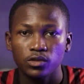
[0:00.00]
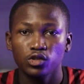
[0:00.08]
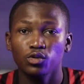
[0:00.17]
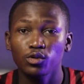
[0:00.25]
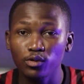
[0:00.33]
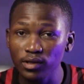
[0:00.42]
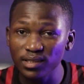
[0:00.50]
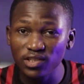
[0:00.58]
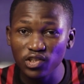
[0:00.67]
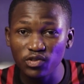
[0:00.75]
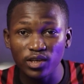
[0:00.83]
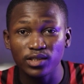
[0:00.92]
So going
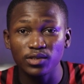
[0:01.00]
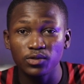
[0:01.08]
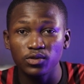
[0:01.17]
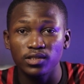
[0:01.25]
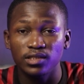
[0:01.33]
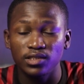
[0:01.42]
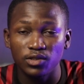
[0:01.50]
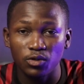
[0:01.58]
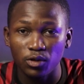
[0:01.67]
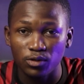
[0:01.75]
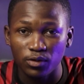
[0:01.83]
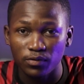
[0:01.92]
straight into the
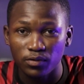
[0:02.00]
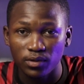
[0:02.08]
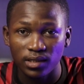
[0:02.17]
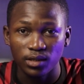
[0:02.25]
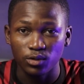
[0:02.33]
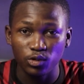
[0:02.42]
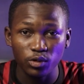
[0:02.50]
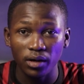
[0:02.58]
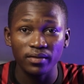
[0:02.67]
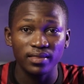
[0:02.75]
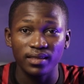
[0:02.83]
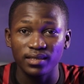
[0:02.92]
discourse of today,
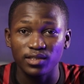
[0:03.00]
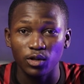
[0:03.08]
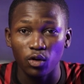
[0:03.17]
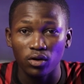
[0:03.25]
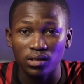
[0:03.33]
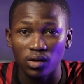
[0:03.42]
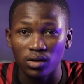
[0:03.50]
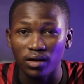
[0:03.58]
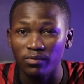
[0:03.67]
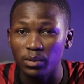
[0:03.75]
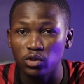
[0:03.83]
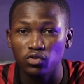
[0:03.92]
throughout this lockdown
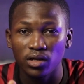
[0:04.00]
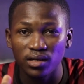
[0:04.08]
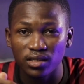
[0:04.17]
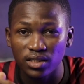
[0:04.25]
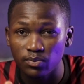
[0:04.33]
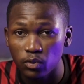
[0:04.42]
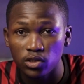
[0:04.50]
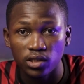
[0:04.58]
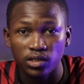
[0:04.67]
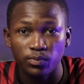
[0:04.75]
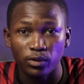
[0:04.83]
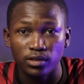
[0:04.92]
I've been trying as much
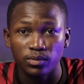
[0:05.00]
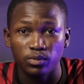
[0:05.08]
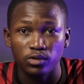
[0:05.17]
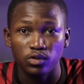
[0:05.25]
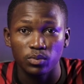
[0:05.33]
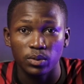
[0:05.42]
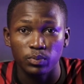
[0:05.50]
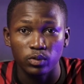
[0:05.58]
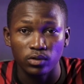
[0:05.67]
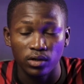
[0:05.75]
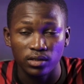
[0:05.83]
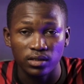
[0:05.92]
as possible to be
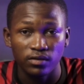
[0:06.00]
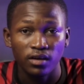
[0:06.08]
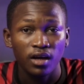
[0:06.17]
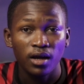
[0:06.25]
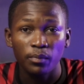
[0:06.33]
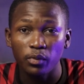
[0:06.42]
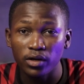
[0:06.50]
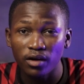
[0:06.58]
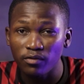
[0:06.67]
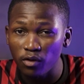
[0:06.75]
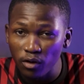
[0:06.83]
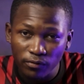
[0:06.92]
productive, but
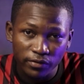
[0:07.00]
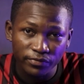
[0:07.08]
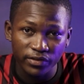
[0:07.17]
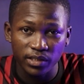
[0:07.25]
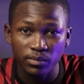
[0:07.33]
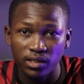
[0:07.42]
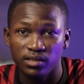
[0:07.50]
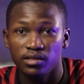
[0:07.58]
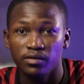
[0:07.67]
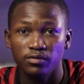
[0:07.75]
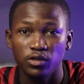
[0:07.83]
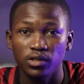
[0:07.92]
I've often find
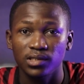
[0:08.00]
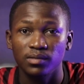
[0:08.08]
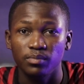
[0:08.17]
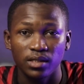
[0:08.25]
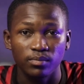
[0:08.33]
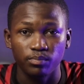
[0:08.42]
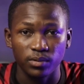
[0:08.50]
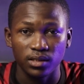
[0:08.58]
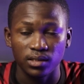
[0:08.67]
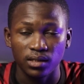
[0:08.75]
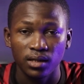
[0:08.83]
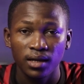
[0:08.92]
myself just being
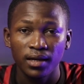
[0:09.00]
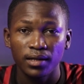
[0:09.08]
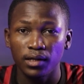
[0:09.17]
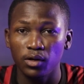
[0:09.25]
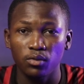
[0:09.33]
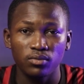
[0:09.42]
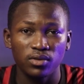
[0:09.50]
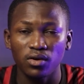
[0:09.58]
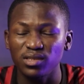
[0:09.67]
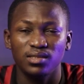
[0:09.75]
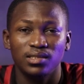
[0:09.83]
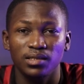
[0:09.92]
busy. Now that
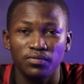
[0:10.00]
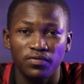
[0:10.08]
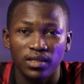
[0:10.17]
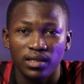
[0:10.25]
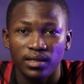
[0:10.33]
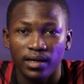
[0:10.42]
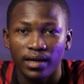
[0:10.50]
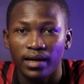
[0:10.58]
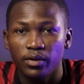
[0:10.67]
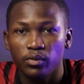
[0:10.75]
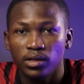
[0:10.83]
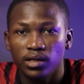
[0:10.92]
was the same feeling I
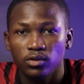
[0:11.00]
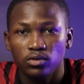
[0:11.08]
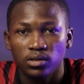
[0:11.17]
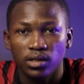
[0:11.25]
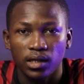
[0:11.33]
had when I used the